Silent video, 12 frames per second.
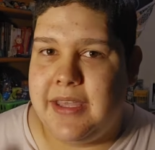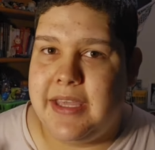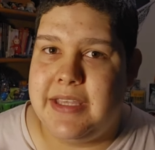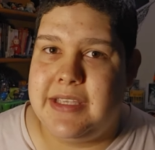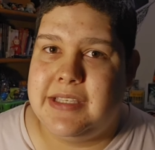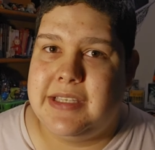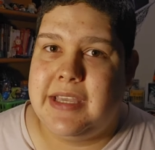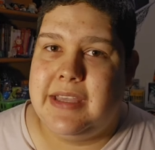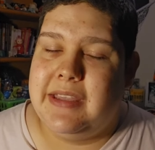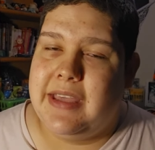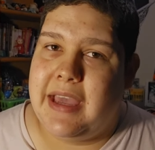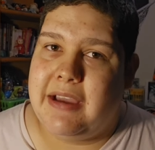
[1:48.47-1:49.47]
is
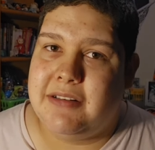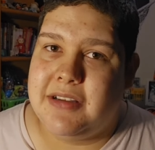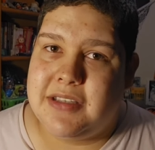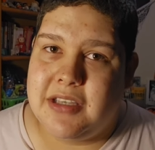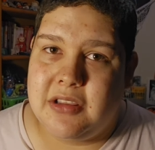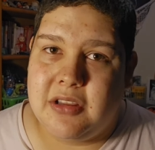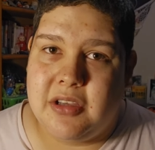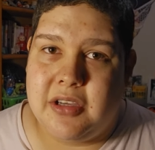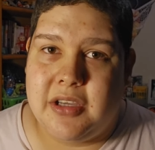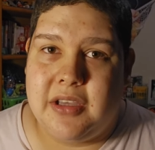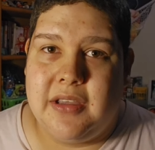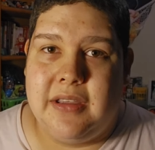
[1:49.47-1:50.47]
how does it
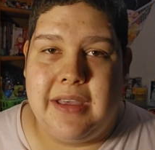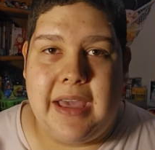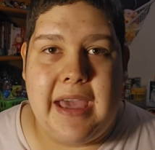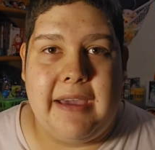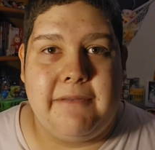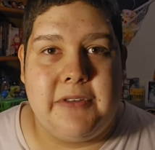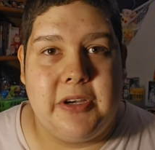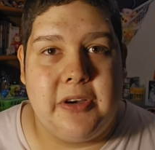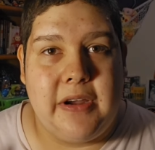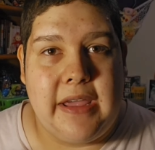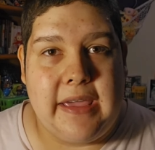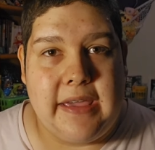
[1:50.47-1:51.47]
look
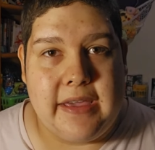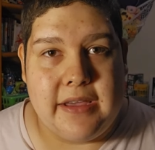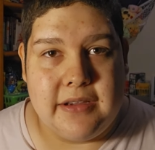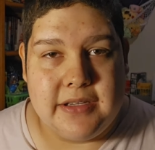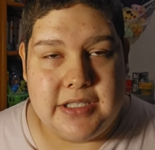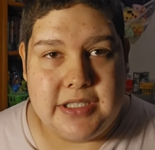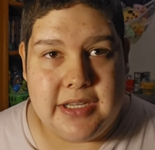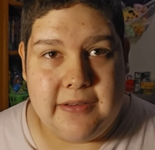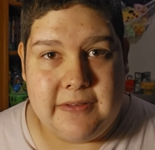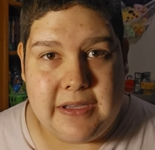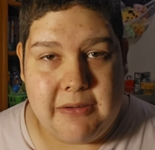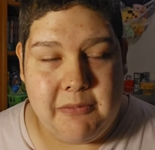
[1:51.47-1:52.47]
after a
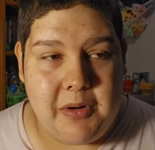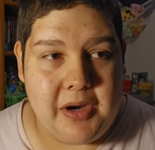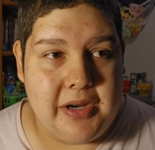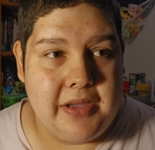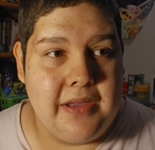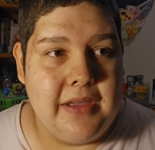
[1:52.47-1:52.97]
shift at work?